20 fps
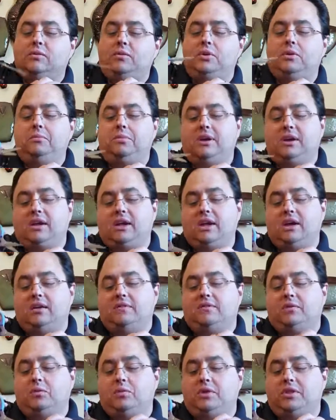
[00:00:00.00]
want to be
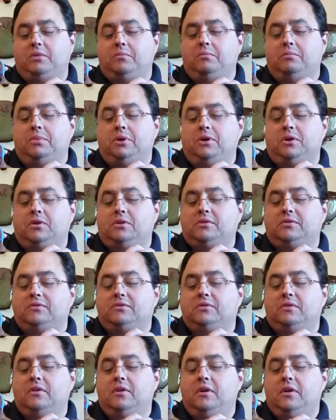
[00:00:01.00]
careful with the box
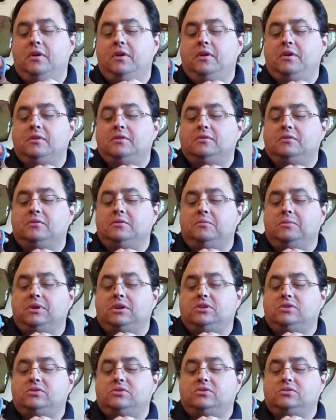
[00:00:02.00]
and make
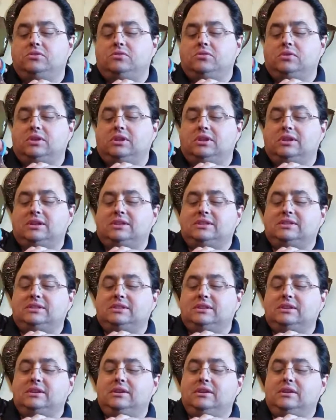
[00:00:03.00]
sure that this
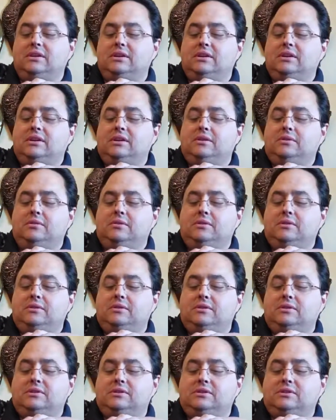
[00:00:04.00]

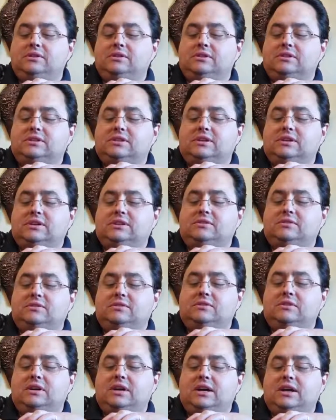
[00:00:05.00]
just gets
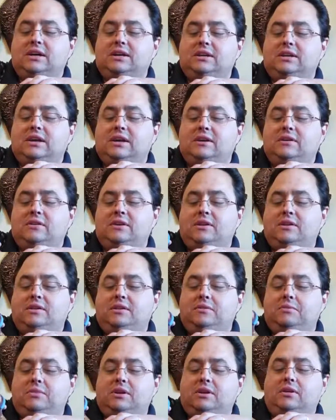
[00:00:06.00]
right down in
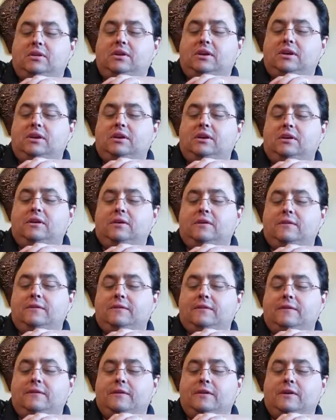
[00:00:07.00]
the middle here.
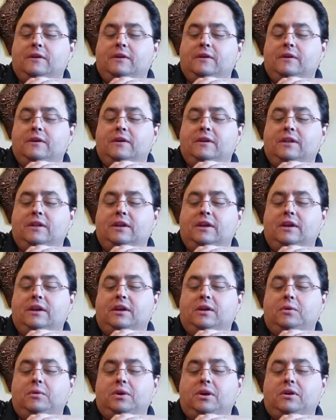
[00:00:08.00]

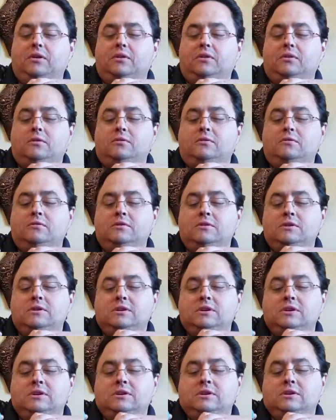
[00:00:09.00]
There we go.
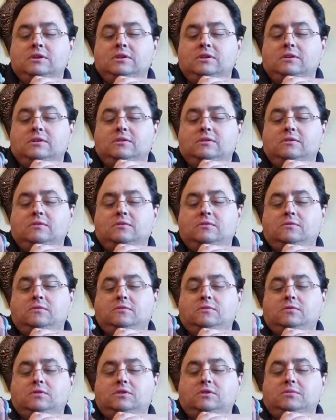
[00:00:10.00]

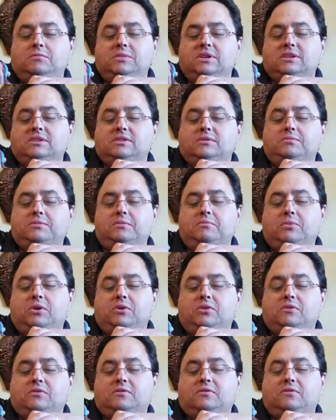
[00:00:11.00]
Don't want to mess up the
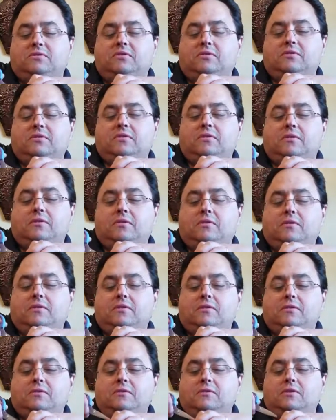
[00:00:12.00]
box.
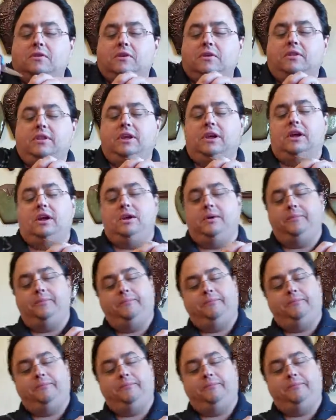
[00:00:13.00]
There.